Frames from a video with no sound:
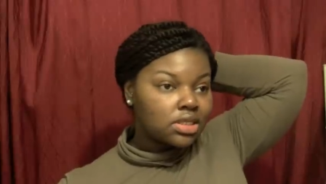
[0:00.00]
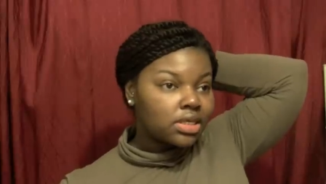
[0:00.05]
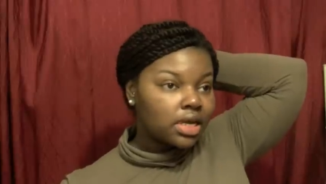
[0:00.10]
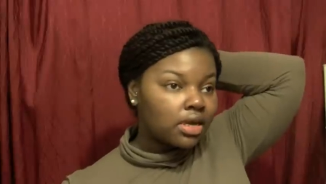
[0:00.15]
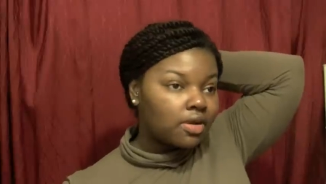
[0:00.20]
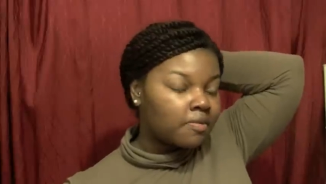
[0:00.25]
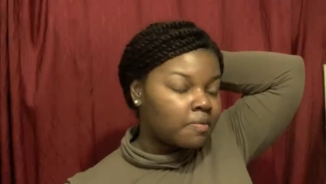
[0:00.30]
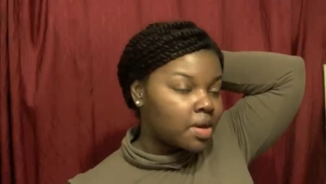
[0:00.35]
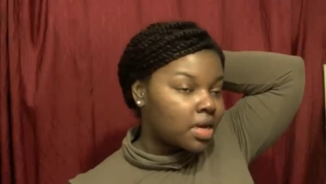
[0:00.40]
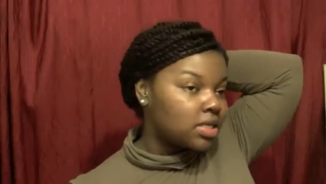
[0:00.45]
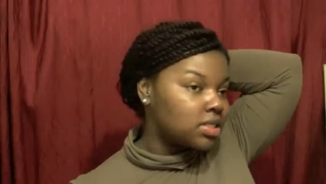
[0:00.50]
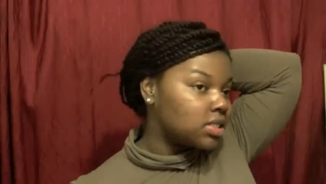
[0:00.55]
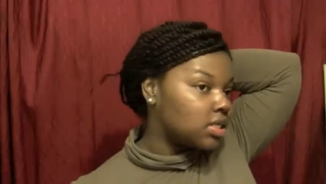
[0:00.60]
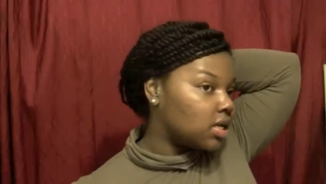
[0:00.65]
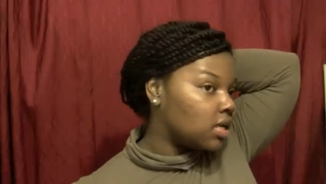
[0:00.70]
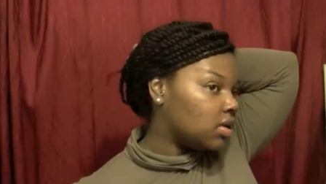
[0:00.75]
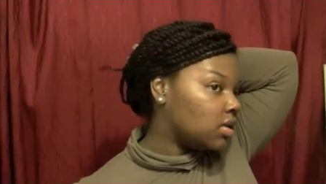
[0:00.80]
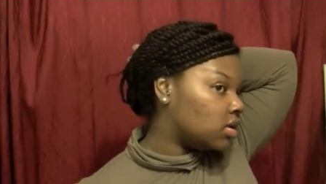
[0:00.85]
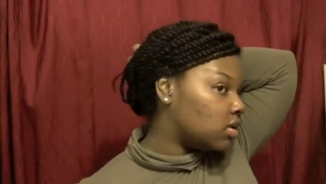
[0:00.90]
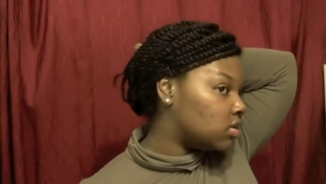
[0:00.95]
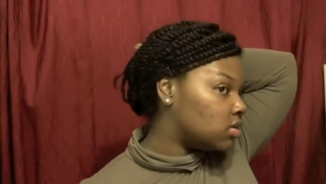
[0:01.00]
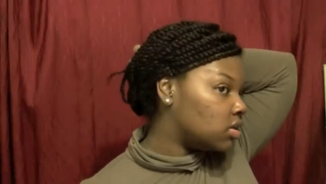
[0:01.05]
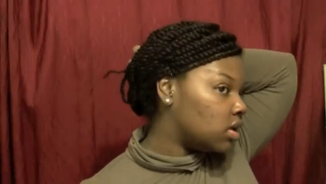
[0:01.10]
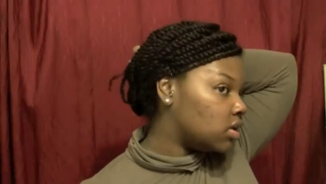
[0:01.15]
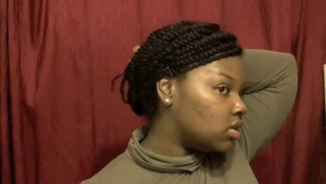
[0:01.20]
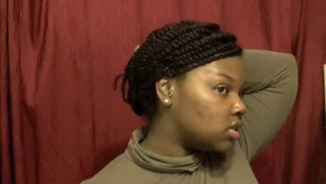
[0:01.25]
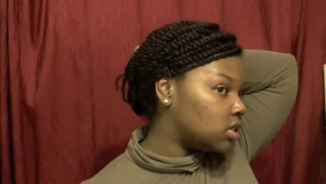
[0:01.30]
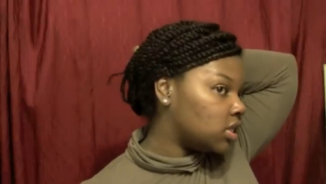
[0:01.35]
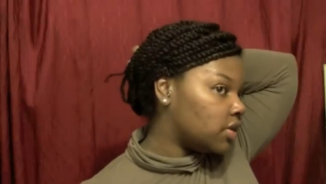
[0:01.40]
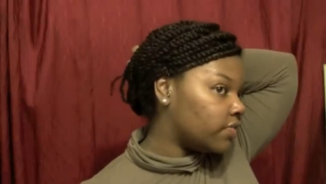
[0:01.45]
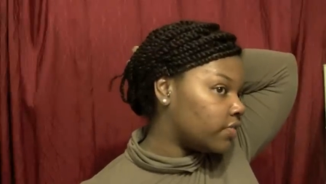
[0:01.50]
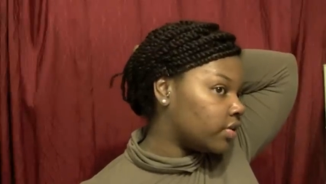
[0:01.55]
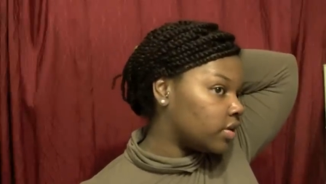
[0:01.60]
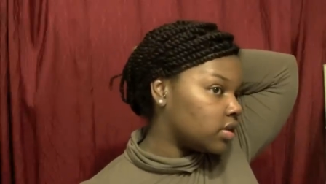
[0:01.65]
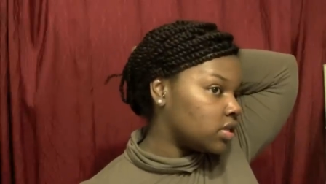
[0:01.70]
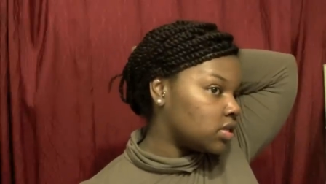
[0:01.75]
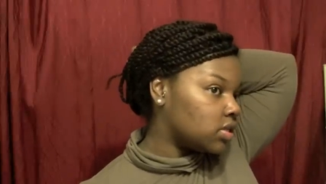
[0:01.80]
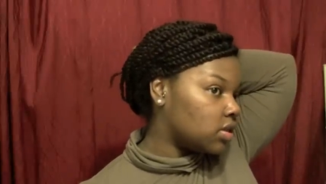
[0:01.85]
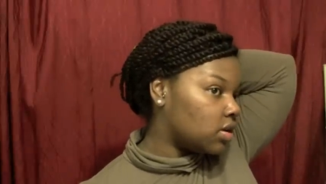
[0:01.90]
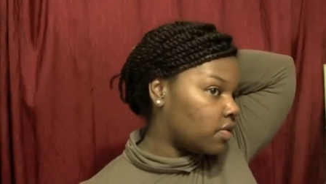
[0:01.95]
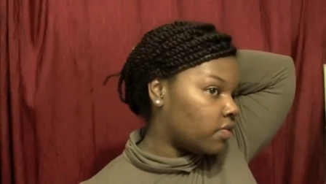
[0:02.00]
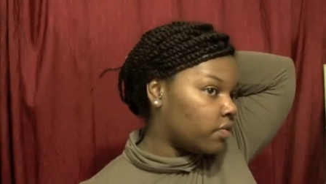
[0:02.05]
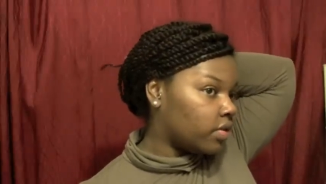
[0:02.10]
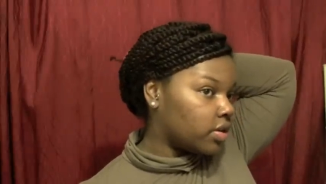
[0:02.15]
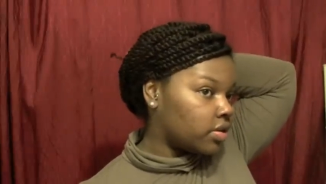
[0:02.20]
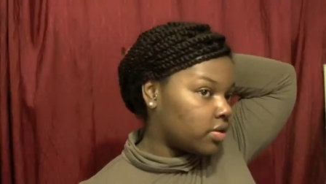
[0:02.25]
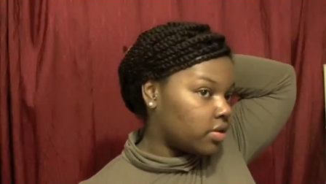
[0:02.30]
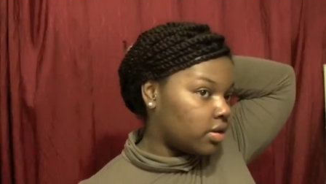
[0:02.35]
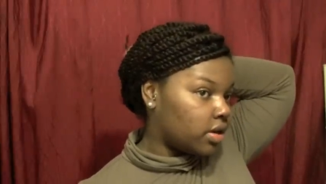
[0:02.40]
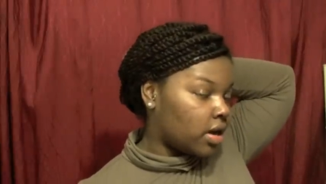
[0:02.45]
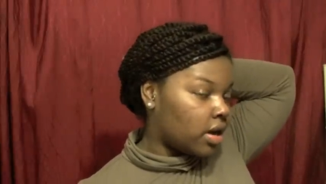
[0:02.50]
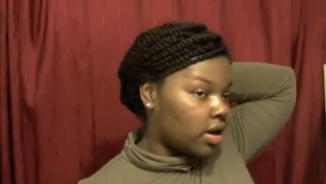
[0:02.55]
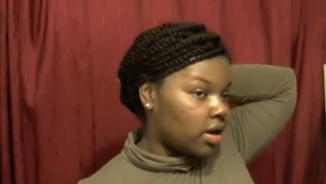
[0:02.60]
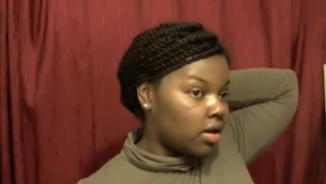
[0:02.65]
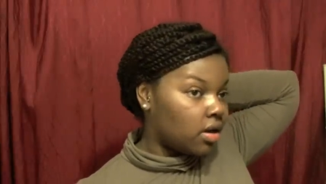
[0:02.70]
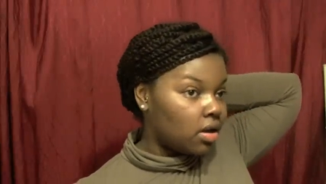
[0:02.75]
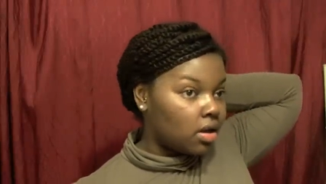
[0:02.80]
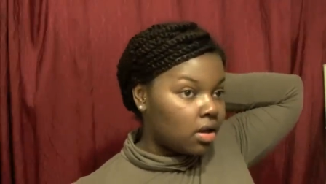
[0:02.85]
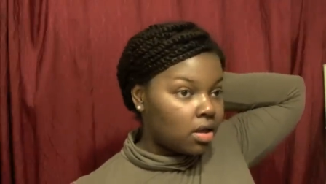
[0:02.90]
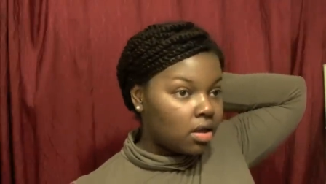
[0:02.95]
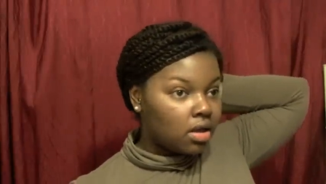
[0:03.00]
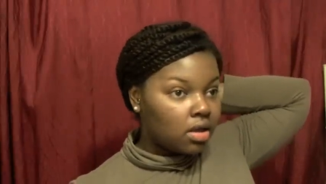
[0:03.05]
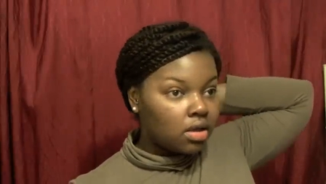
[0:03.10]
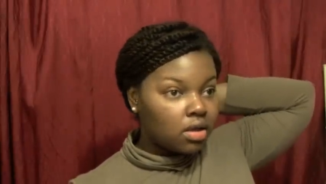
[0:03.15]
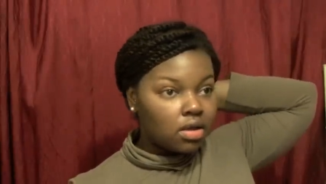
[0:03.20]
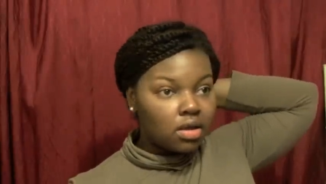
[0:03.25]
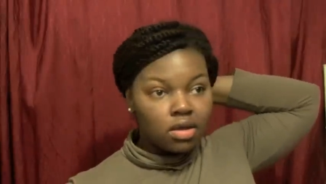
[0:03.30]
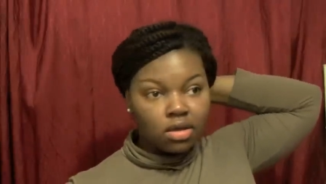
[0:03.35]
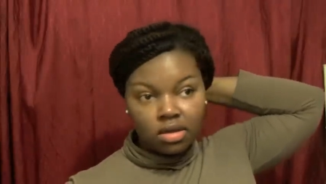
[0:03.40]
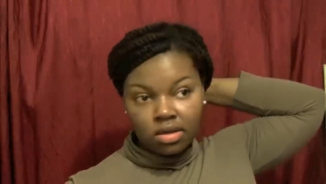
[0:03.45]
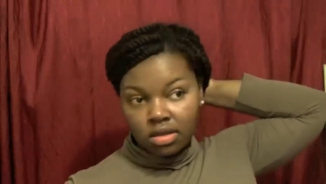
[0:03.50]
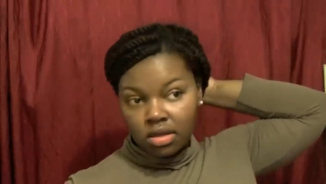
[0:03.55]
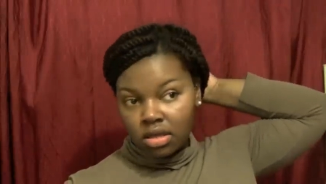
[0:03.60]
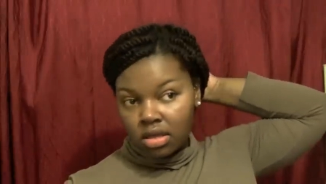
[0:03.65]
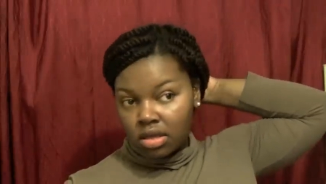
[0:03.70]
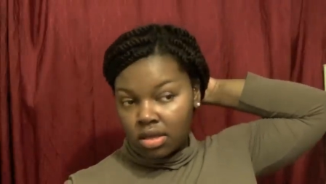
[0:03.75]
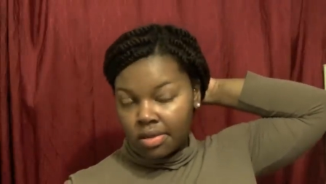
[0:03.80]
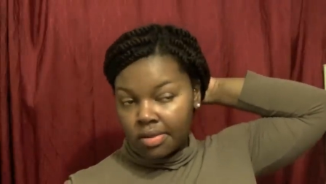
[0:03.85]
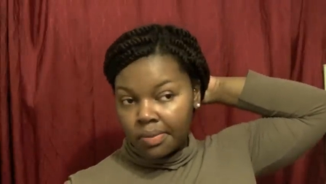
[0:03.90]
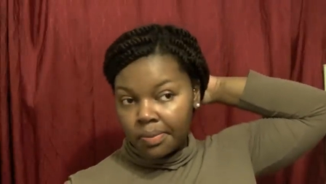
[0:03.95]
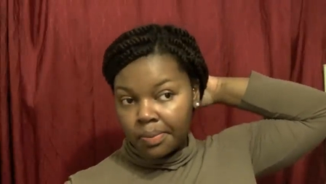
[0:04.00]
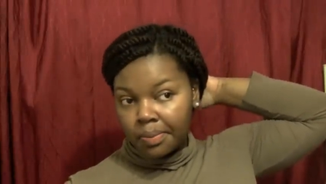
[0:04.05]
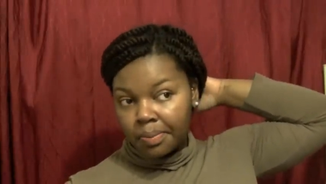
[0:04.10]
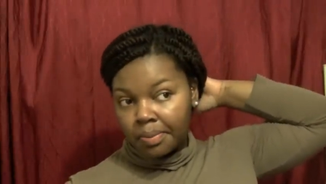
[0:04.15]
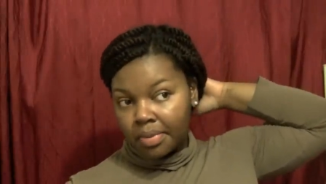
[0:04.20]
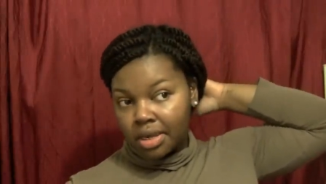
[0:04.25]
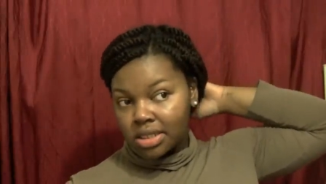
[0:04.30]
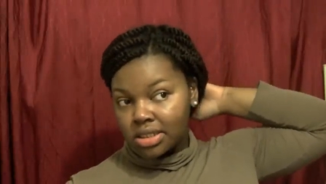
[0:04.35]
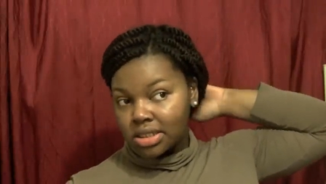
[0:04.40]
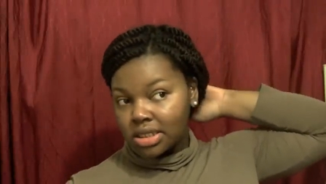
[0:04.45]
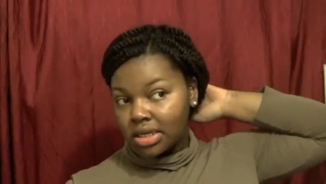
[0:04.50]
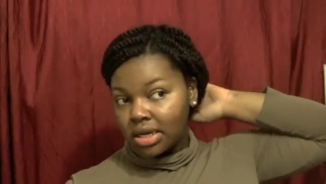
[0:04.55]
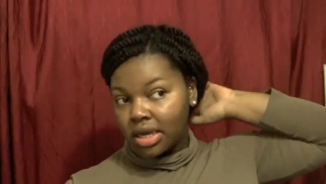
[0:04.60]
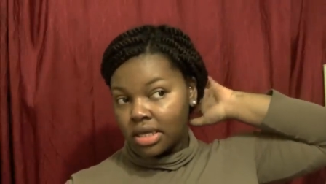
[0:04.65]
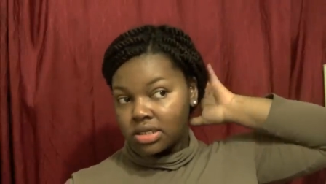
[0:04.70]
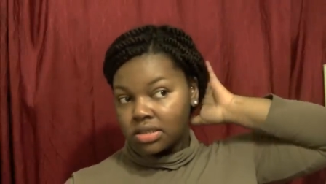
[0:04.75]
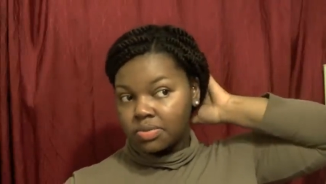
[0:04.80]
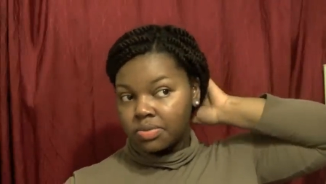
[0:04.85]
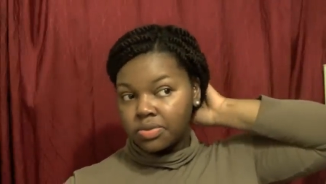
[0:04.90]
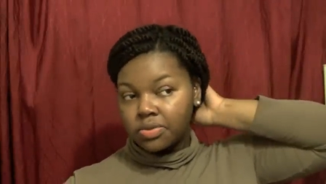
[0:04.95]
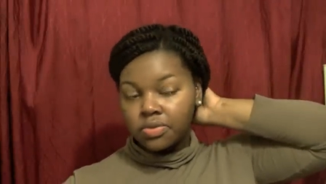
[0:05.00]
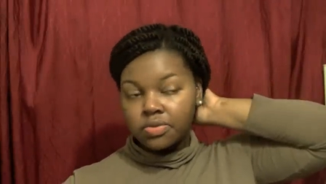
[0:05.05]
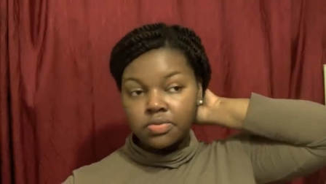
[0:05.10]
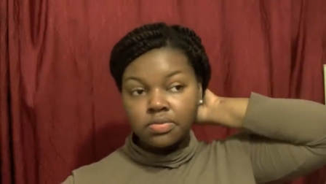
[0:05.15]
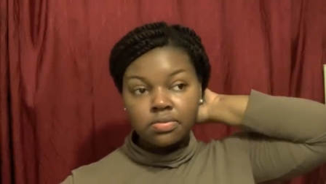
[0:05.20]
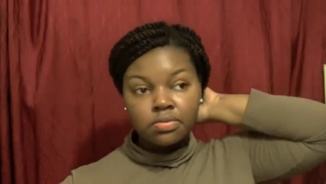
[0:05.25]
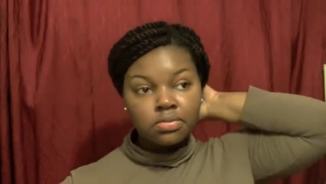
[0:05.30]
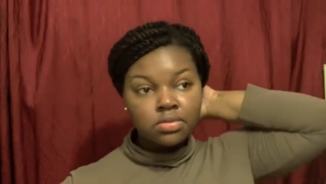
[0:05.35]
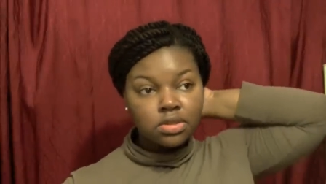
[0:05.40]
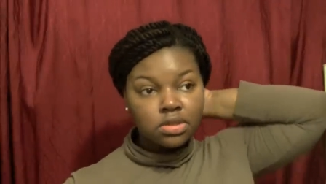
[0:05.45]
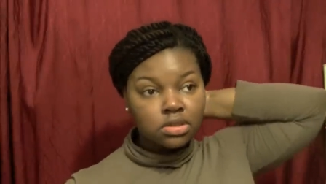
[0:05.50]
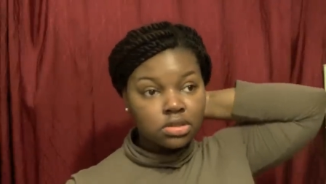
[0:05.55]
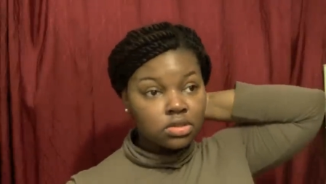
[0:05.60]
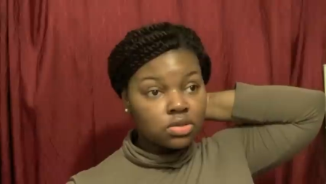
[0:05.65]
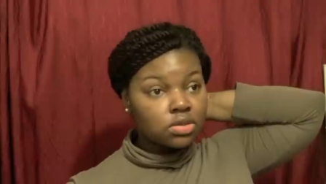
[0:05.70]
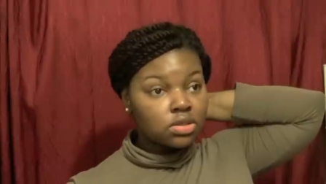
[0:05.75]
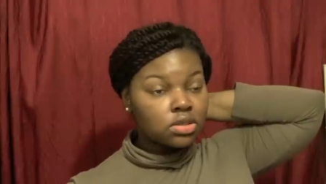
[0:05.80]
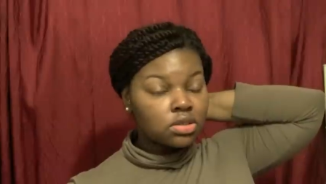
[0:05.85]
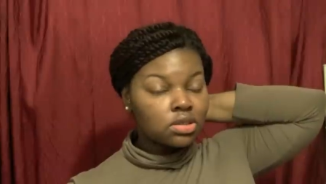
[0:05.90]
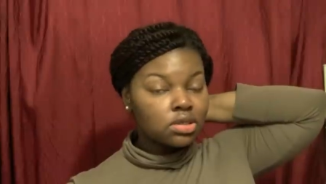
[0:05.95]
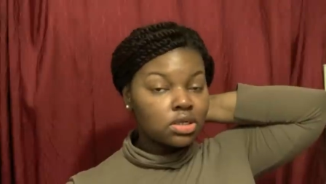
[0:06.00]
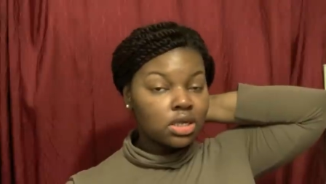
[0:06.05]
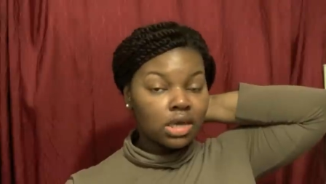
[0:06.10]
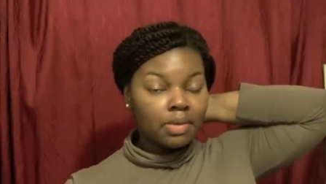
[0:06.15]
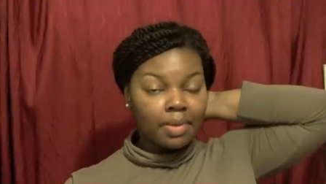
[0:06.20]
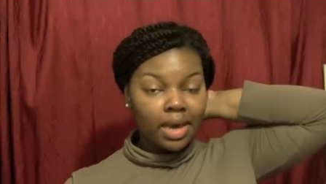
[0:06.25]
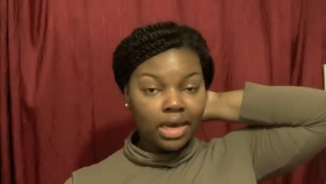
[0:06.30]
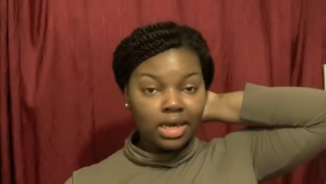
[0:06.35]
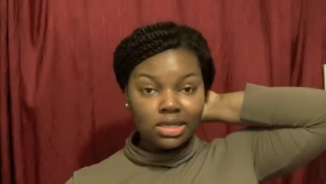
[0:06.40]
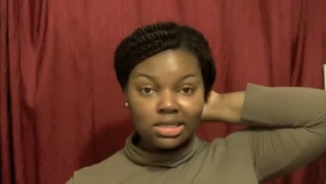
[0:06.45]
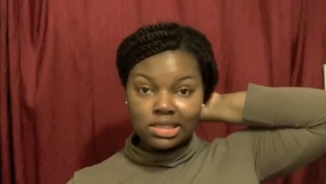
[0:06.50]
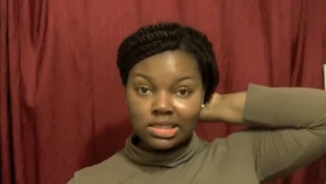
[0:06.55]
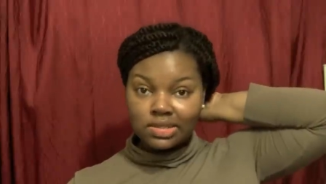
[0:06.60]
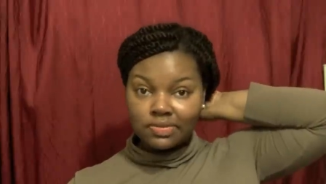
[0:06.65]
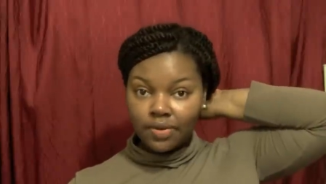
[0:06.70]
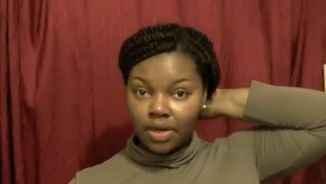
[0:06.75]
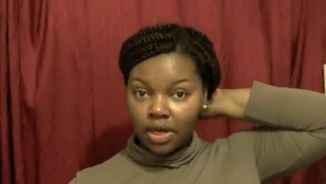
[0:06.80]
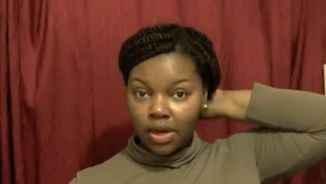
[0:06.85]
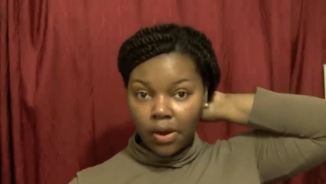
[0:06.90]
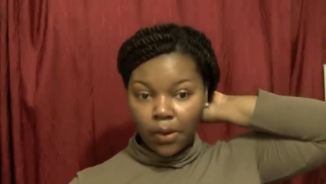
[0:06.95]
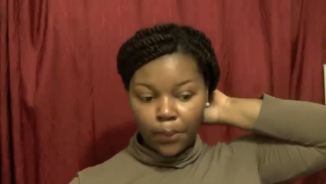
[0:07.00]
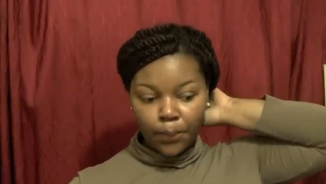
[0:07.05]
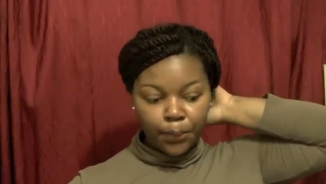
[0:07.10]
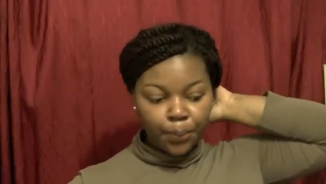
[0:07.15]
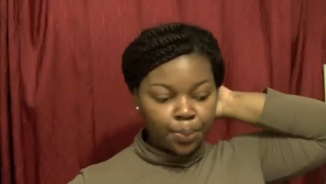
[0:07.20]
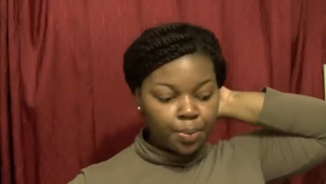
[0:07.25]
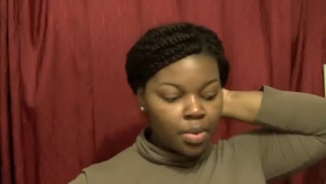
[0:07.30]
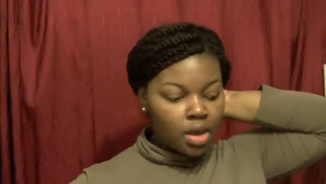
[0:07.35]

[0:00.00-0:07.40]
state of my skin and see for yourself whether or not my skin has improved. So you can look back at this video.